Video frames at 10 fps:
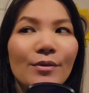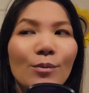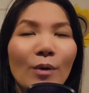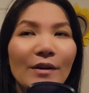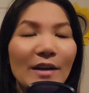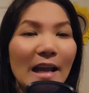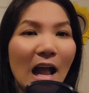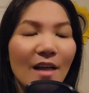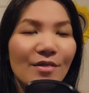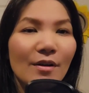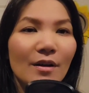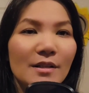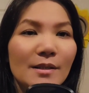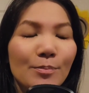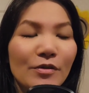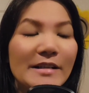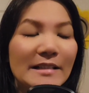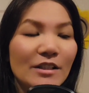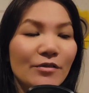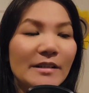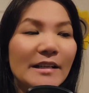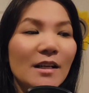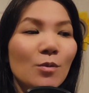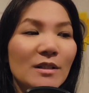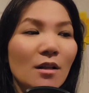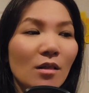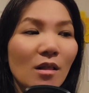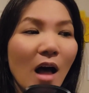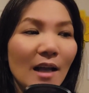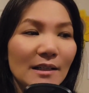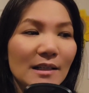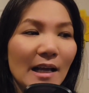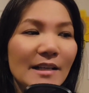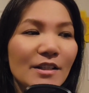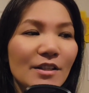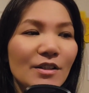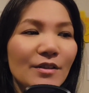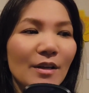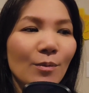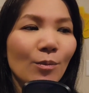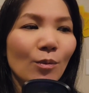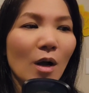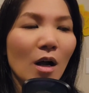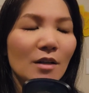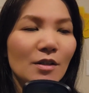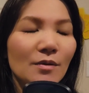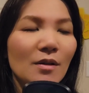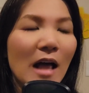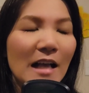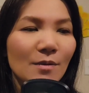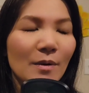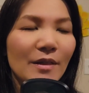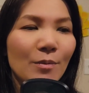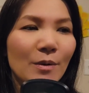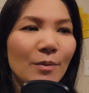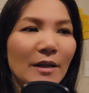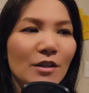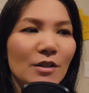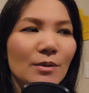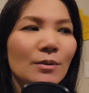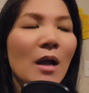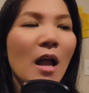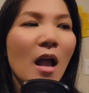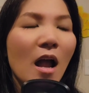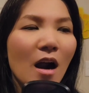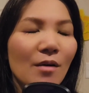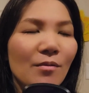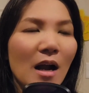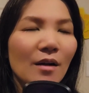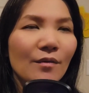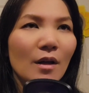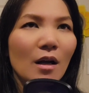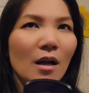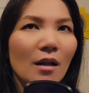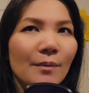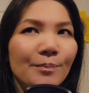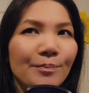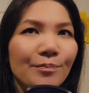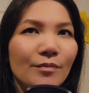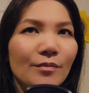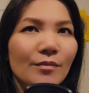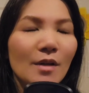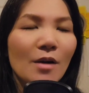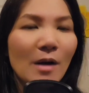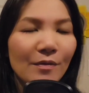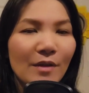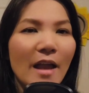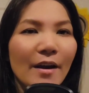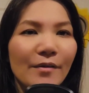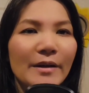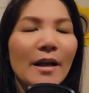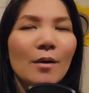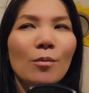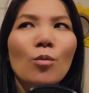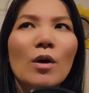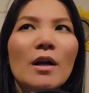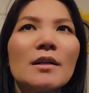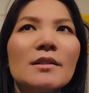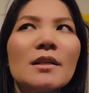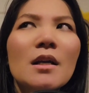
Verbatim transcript: where they had the pre-screening was a lot nicer than, uh, so the last one that we went to around, um, around the area was,